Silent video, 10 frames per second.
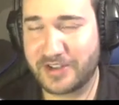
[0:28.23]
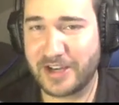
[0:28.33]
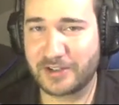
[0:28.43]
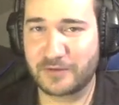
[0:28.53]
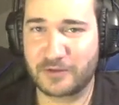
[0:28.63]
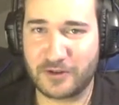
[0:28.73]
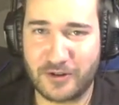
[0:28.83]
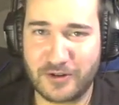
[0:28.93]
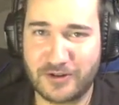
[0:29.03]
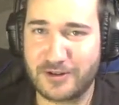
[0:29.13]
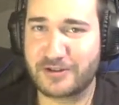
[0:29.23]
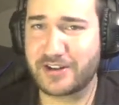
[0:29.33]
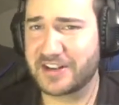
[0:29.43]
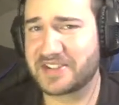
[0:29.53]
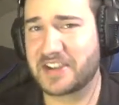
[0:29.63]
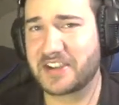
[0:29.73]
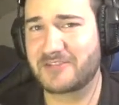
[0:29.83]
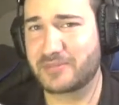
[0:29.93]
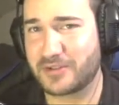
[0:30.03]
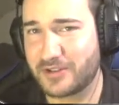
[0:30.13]
actor for Carter,
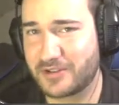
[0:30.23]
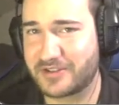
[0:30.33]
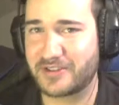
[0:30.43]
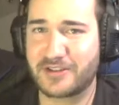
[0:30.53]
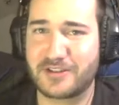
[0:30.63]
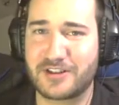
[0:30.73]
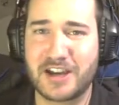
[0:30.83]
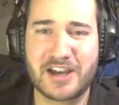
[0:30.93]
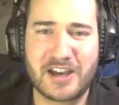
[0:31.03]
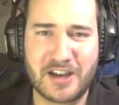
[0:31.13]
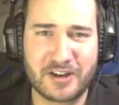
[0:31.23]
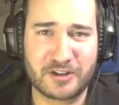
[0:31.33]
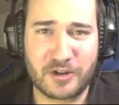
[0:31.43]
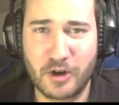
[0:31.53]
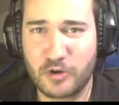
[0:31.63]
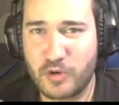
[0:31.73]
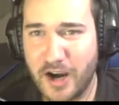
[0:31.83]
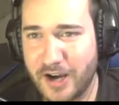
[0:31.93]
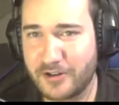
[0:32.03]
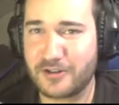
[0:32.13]
executive producer, uh,
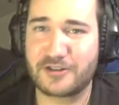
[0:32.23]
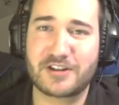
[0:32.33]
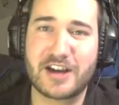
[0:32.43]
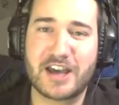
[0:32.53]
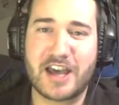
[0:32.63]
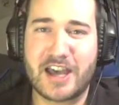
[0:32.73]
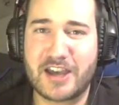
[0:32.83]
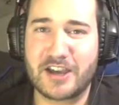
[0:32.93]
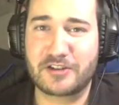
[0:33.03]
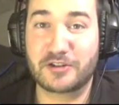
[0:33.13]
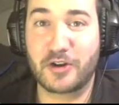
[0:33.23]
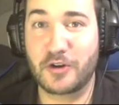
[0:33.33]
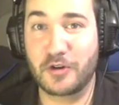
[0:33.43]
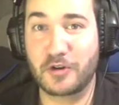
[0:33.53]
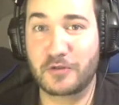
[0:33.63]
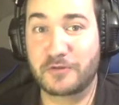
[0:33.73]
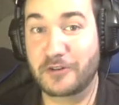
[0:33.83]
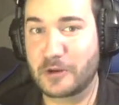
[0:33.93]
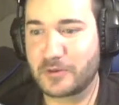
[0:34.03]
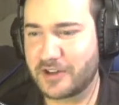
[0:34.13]
co-writer, and
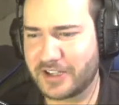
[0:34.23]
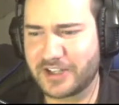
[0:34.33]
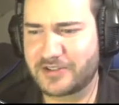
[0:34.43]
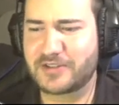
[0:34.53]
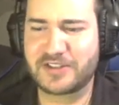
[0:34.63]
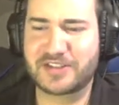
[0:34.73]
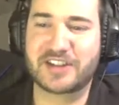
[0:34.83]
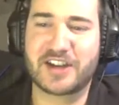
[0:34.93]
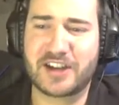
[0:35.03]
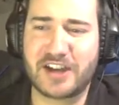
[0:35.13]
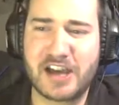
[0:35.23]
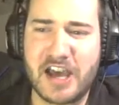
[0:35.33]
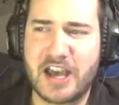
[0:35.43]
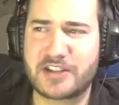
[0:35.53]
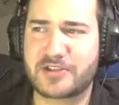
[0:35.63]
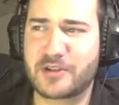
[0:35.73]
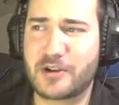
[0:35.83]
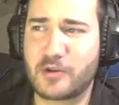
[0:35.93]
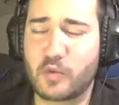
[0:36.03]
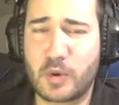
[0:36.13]
co-filmer, I guess you could say. And
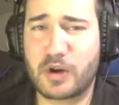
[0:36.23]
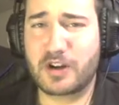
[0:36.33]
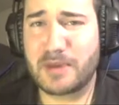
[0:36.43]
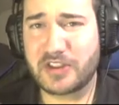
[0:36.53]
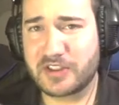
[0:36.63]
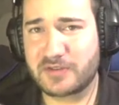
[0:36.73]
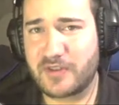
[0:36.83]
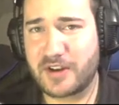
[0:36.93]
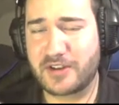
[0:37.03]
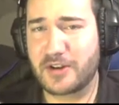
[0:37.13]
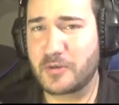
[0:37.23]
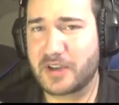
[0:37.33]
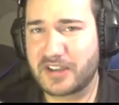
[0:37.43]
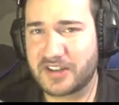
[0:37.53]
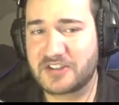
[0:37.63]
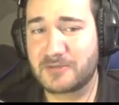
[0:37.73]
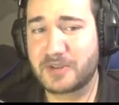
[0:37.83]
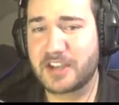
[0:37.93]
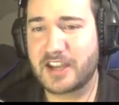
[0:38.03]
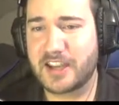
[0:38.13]
so we wanted to make this video because we've
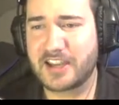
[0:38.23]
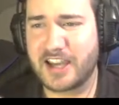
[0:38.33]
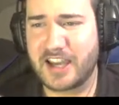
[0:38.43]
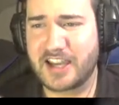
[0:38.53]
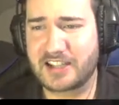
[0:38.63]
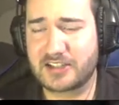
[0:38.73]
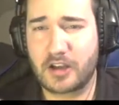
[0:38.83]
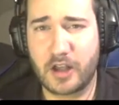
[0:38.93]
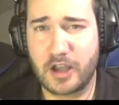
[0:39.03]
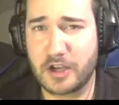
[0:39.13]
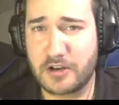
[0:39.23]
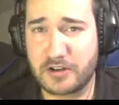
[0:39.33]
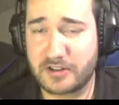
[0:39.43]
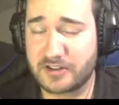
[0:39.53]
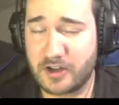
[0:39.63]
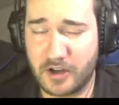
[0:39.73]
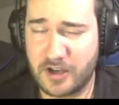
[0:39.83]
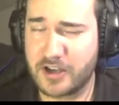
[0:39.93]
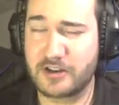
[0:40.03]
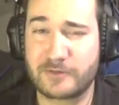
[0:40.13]
been getting a ton,
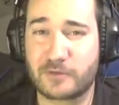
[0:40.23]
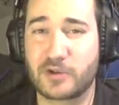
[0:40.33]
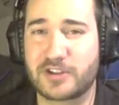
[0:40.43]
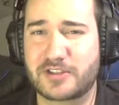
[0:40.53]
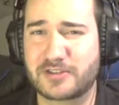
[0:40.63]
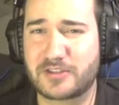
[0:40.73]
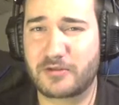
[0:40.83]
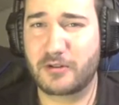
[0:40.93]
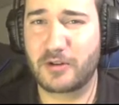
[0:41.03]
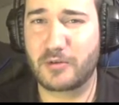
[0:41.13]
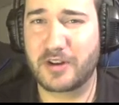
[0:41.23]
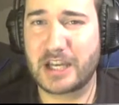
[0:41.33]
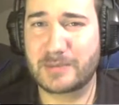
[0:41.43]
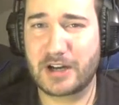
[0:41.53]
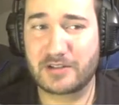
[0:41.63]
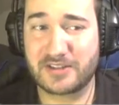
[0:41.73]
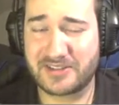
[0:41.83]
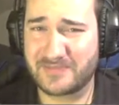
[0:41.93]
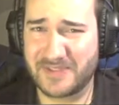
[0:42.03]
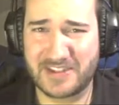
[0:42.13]
ton of questions thrown our way about
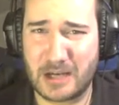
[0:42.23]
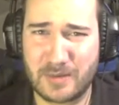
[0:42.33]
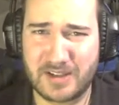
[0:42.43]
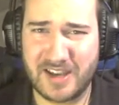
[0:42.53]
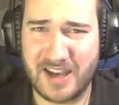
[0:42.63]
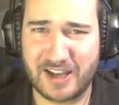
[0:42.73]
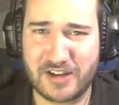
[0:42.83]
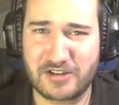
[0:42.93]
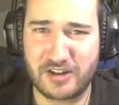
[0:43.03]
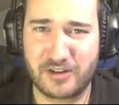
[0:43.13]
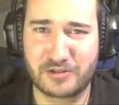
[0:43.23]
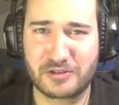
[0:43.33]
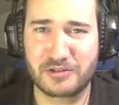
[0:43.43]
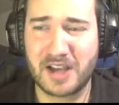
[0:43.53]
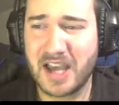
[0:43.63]
just zombie attack in general.